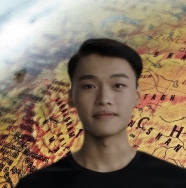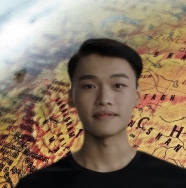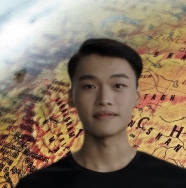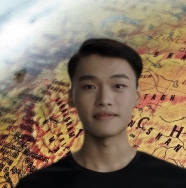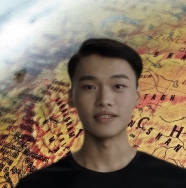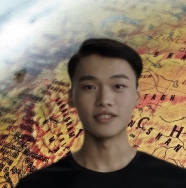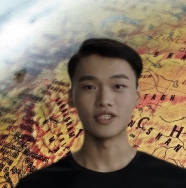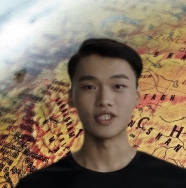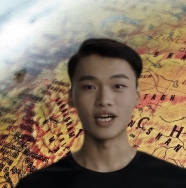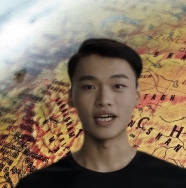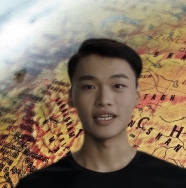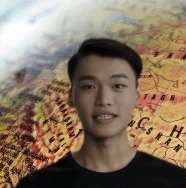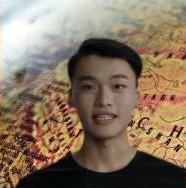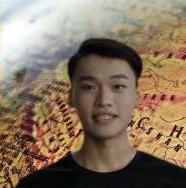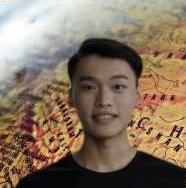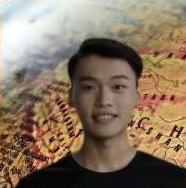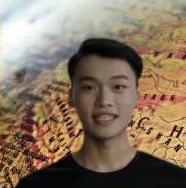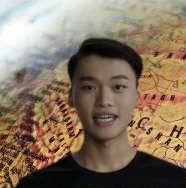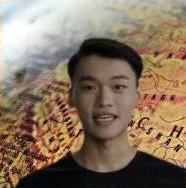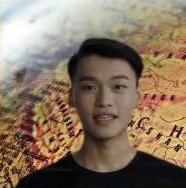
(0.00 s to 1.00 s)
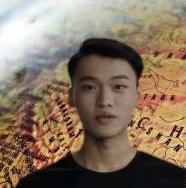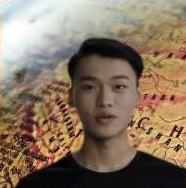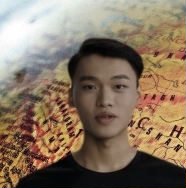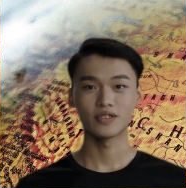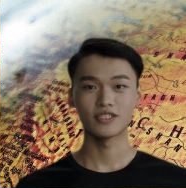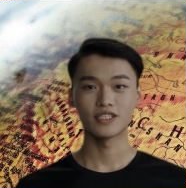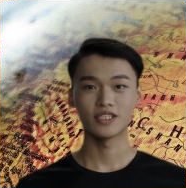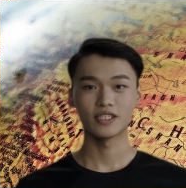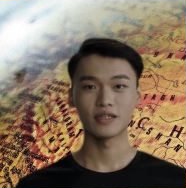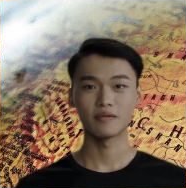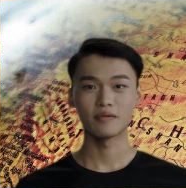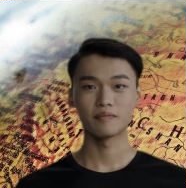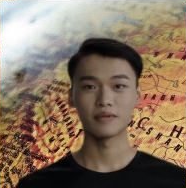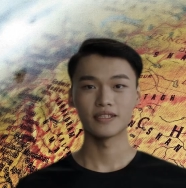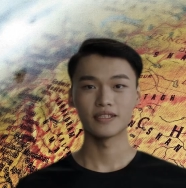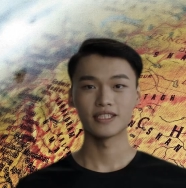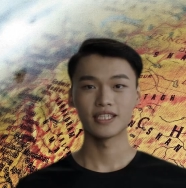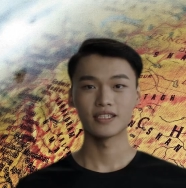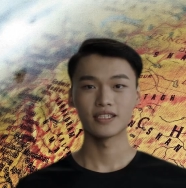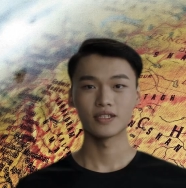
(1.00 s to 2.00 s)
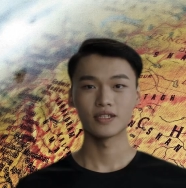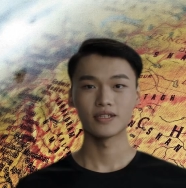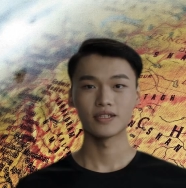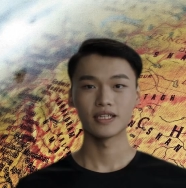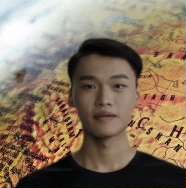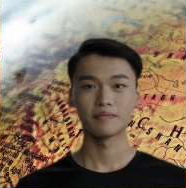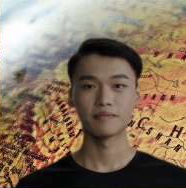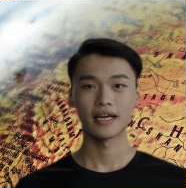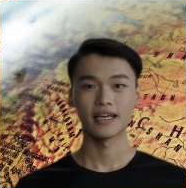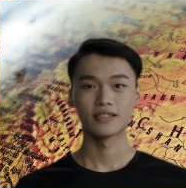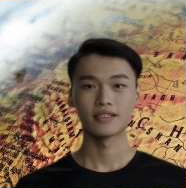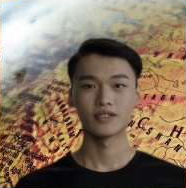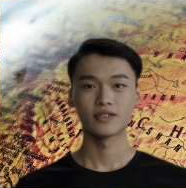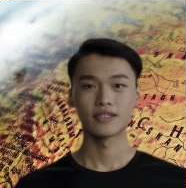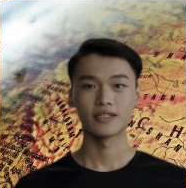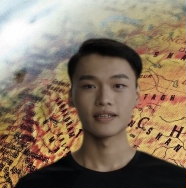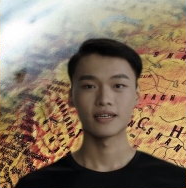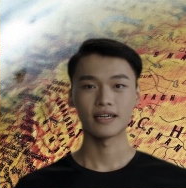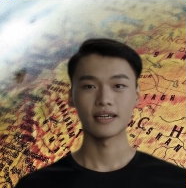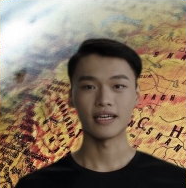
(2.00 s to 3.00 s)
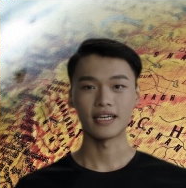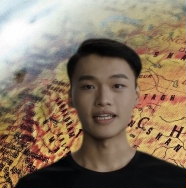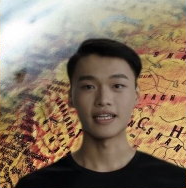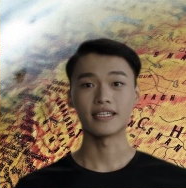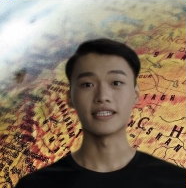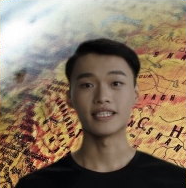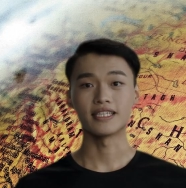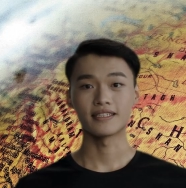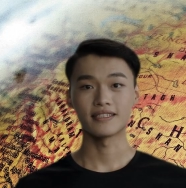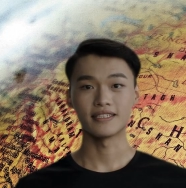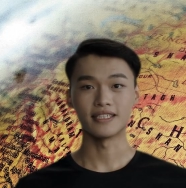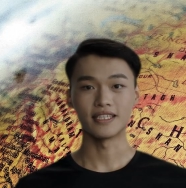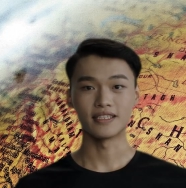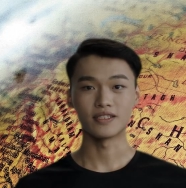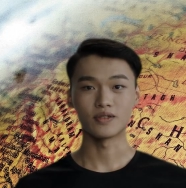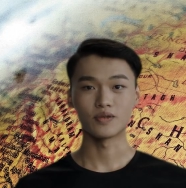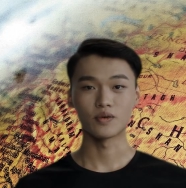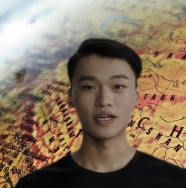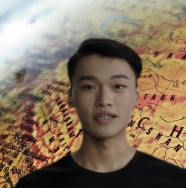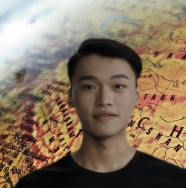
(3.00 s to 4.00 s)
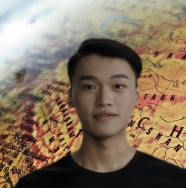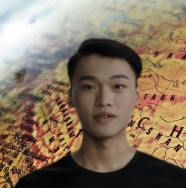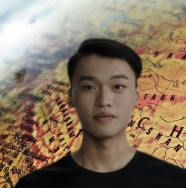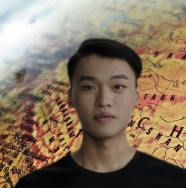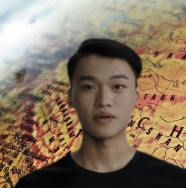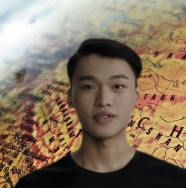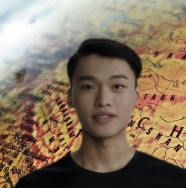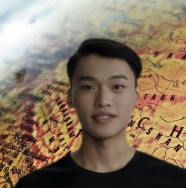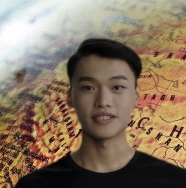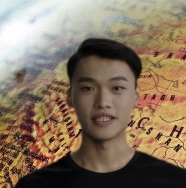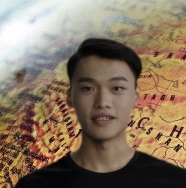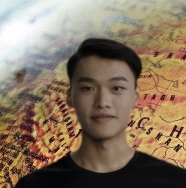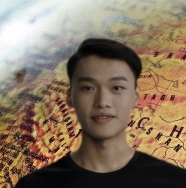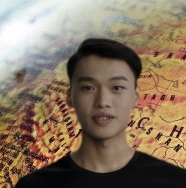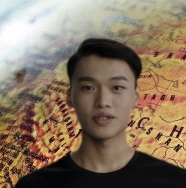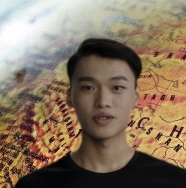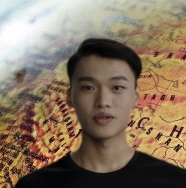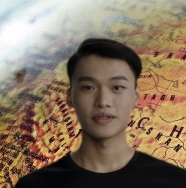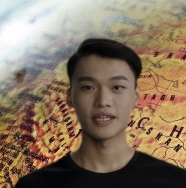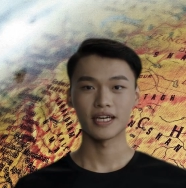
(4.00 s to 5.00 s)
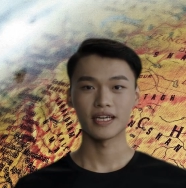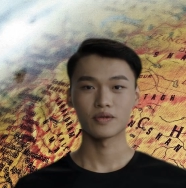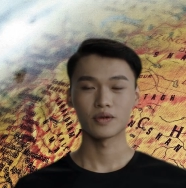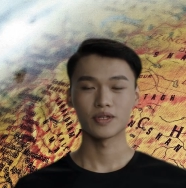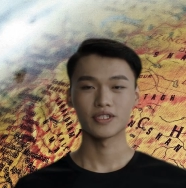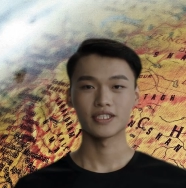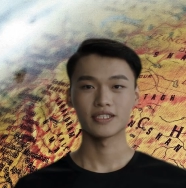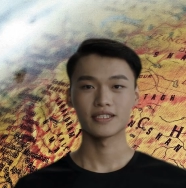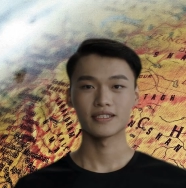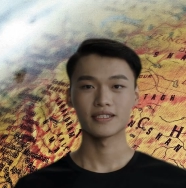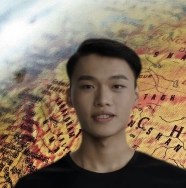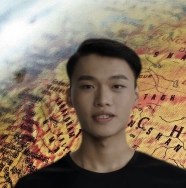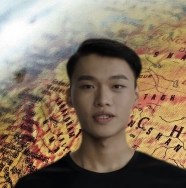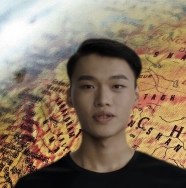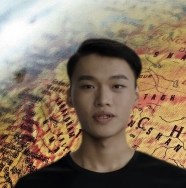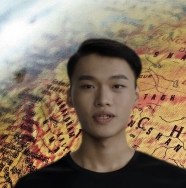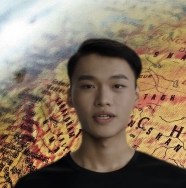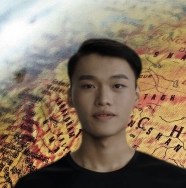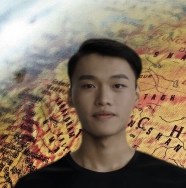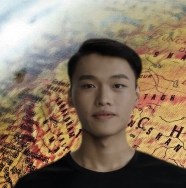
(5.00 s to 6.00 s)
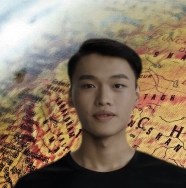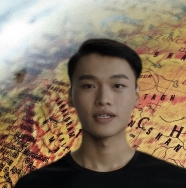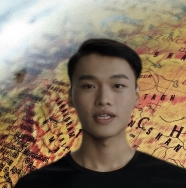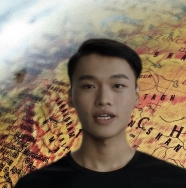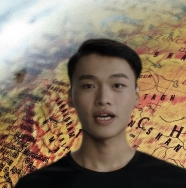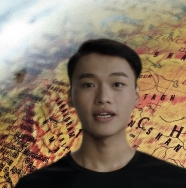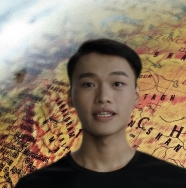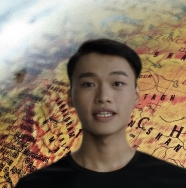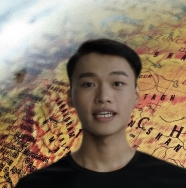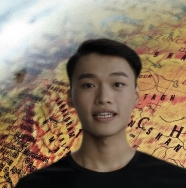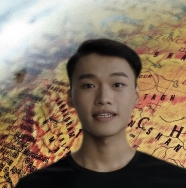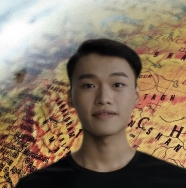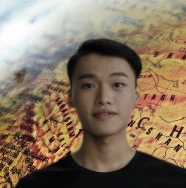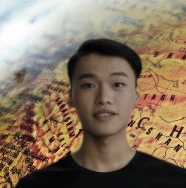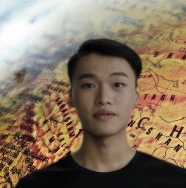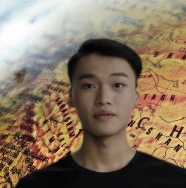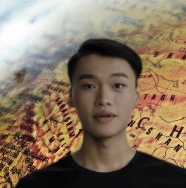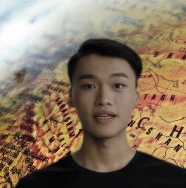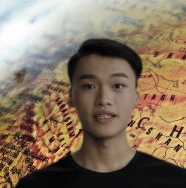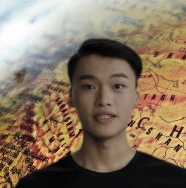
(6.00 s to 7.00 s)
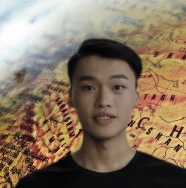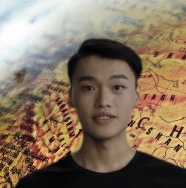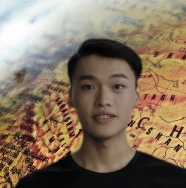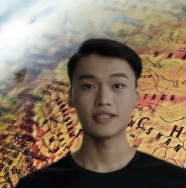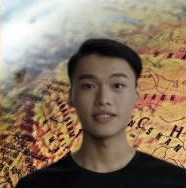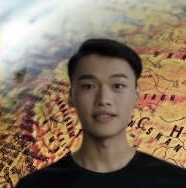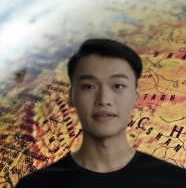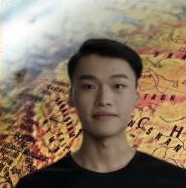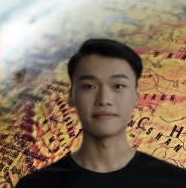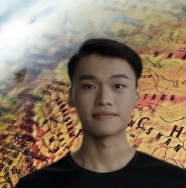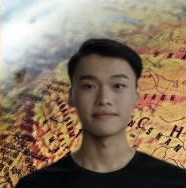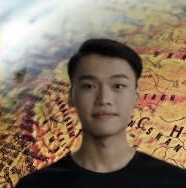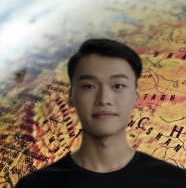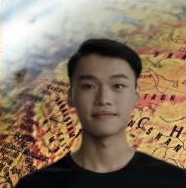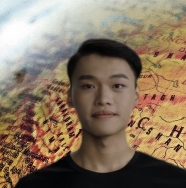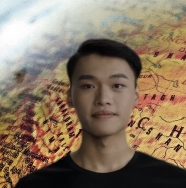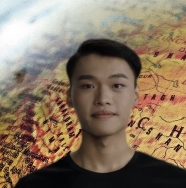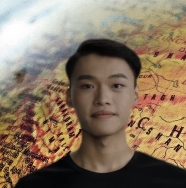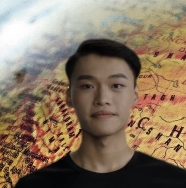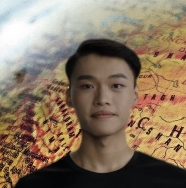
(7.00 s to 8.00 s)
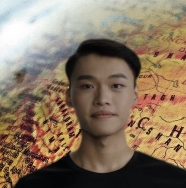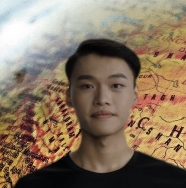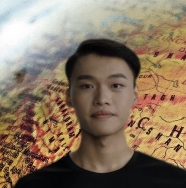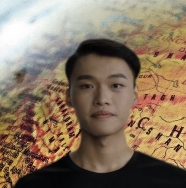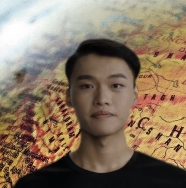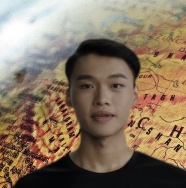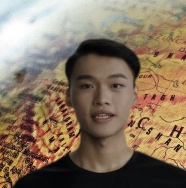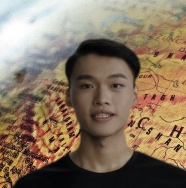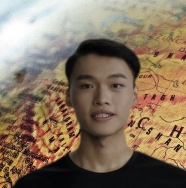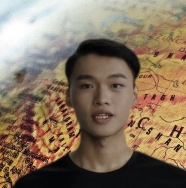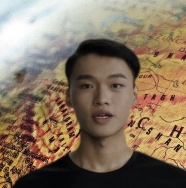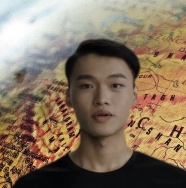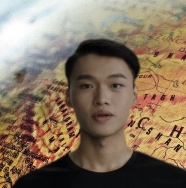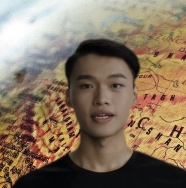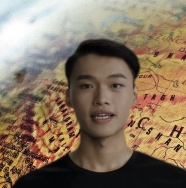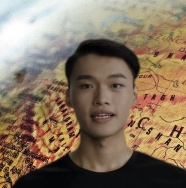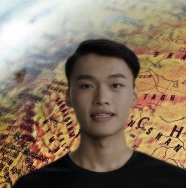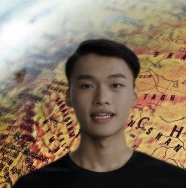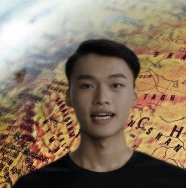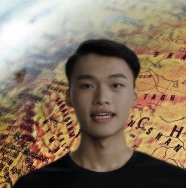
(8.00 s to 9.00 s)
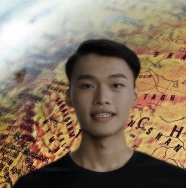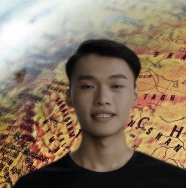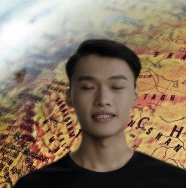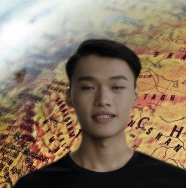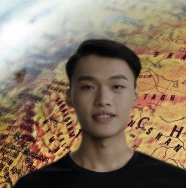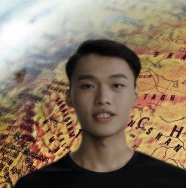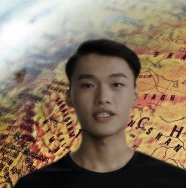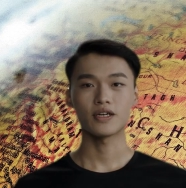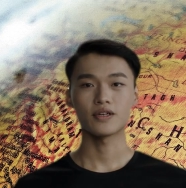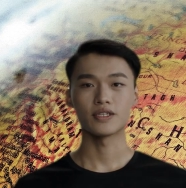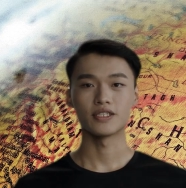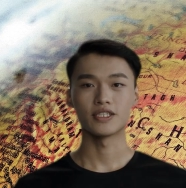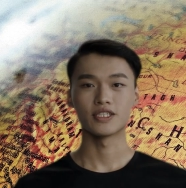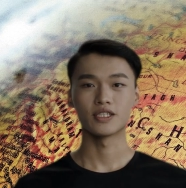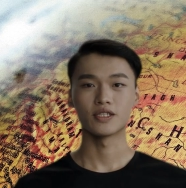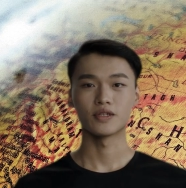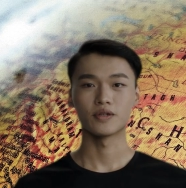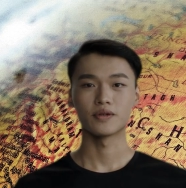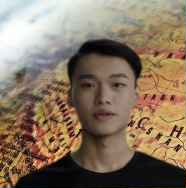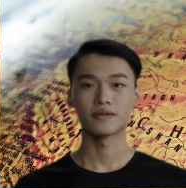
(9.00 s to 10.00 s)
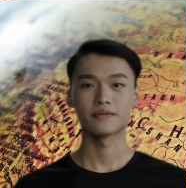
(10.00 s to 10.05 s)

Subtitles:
The Chinese language, particularly Mandarin, is considered one of the most difficult languages to learn for non-native speakers. But don't let that discourage you.